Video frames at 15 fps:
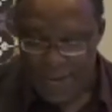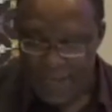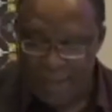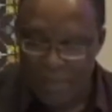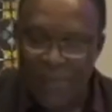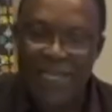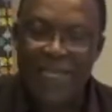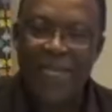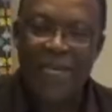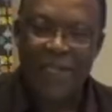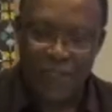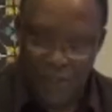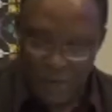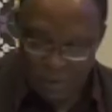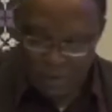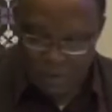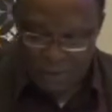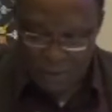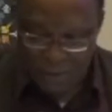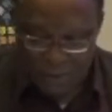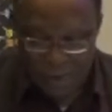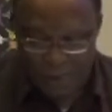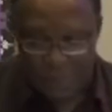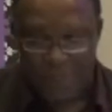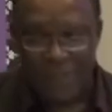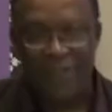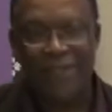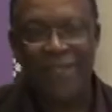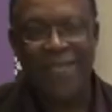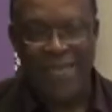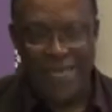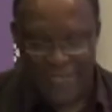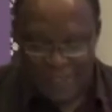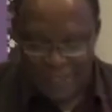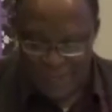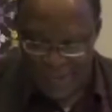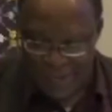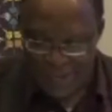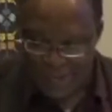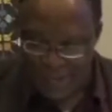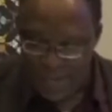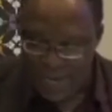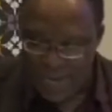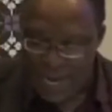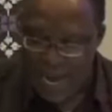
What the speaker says: The mediation of performance, in turn,